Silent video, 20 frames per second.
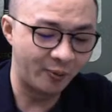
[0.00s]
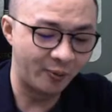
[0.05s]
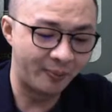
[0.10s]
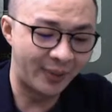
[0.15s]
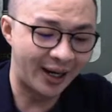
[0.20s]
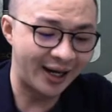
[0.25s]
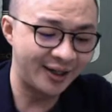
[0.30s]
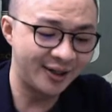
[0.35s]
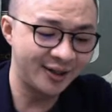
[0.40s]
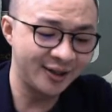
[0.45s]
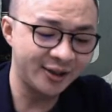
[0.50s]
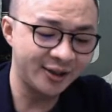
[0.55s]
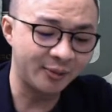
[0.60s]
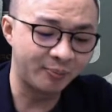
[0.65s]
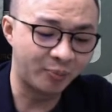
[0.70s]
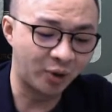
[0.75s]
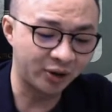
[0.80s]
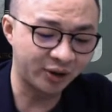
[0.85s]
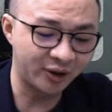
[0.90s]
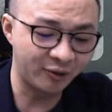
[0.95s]
minus the
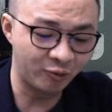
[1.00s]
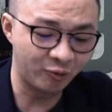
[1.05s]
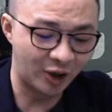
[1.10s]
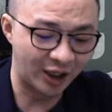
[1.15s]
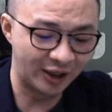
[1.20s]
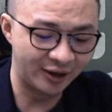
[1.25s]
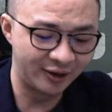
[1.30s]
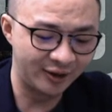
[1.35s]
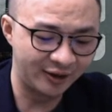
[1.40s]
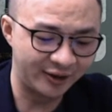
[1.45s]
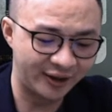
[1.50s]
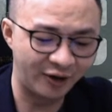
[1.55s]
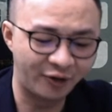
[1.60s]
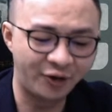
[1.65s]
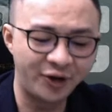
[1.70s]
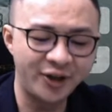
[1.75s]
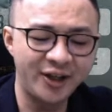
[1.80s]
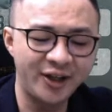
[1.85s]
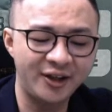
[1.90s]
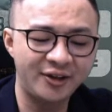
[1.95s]
bottom one. They
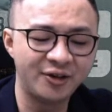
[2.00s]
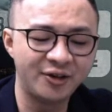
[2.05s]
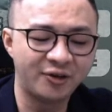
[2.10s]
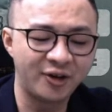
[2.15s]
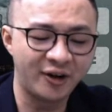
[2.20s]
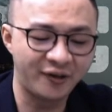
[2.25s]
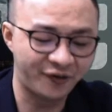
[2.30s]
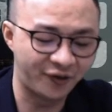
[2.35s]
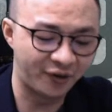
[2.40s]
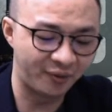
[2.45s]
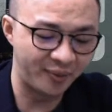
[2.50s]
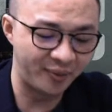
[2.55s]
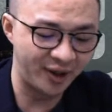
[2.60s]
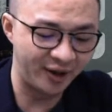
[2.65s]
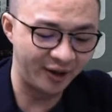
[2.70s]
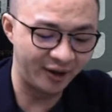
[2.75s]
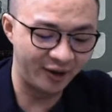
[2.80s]
already integrate for me,